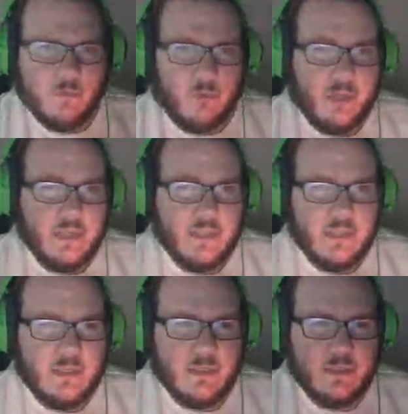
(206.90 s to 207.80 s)

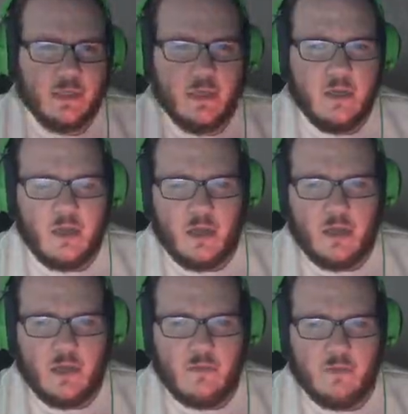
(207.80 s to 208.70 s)
places.
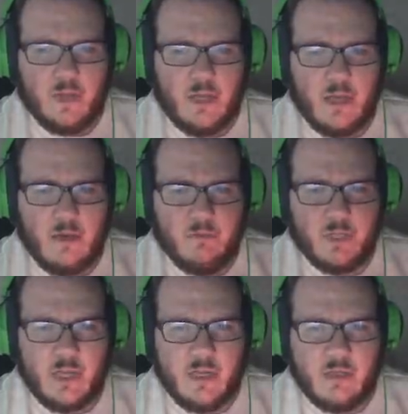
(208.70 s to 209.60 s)
Uh, they have
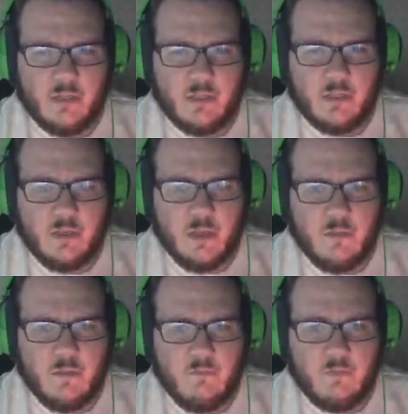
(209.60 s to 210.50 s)
changed. Uh,
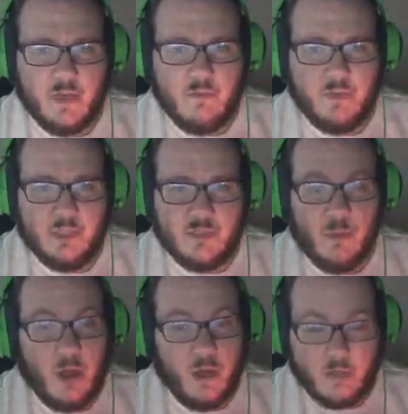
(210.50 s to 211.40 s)
they've definitely
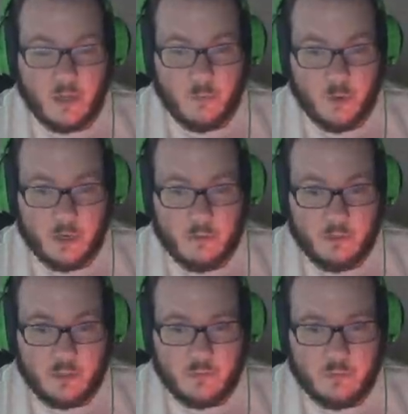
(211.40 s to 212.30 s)
spawned a lot more
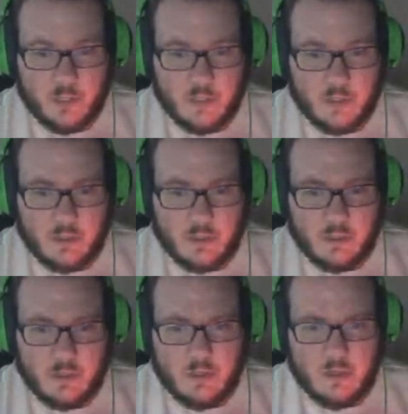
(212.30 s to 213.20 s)
enemies in places.
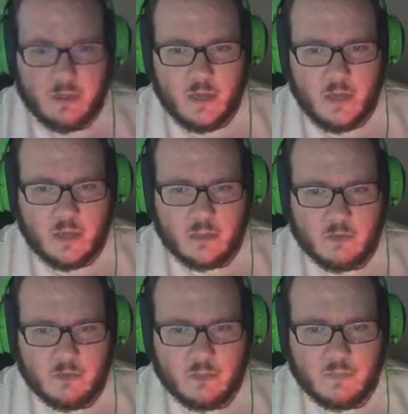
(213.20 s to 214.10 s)
Uh, so there's just